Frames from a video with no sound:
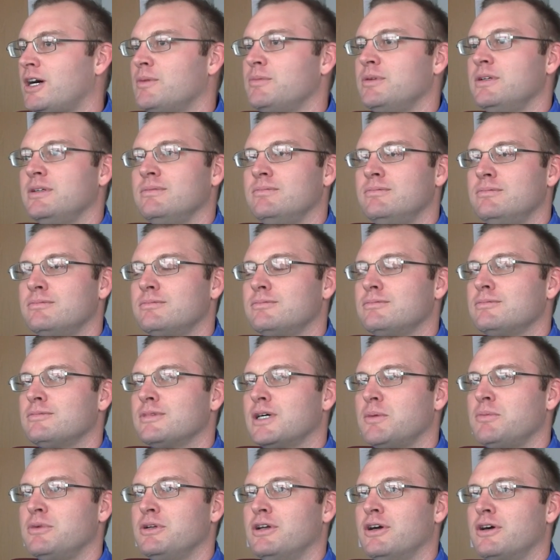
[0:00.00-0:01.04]
I'll be
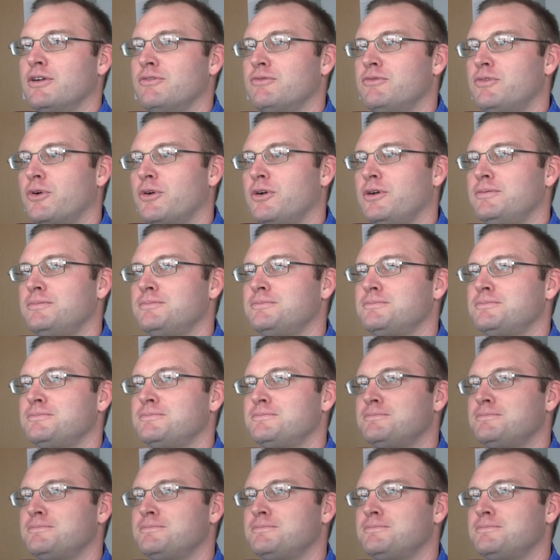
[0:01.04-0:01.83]
gunning for it.